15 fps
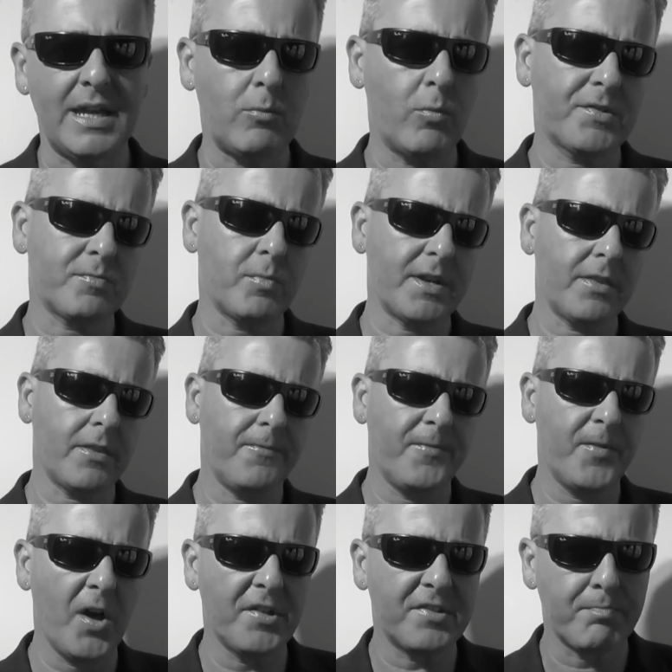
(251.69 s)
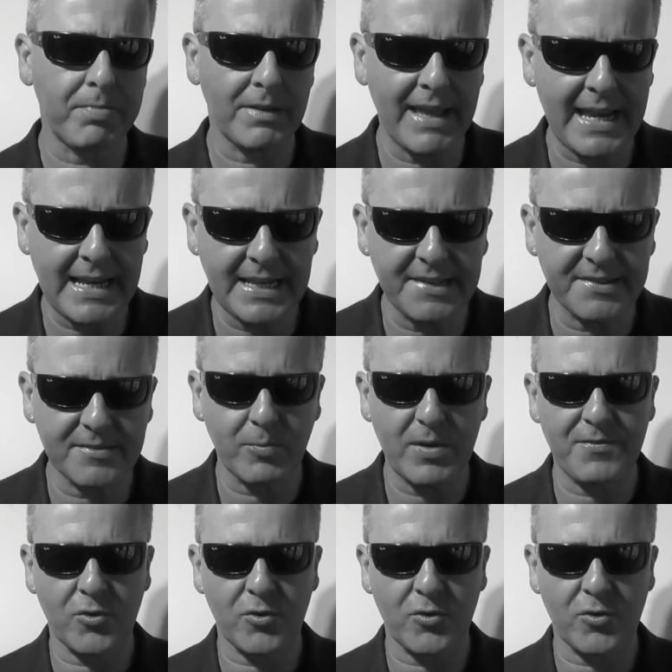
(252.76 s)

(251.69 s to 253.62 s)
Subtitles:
It was one of the first playlists we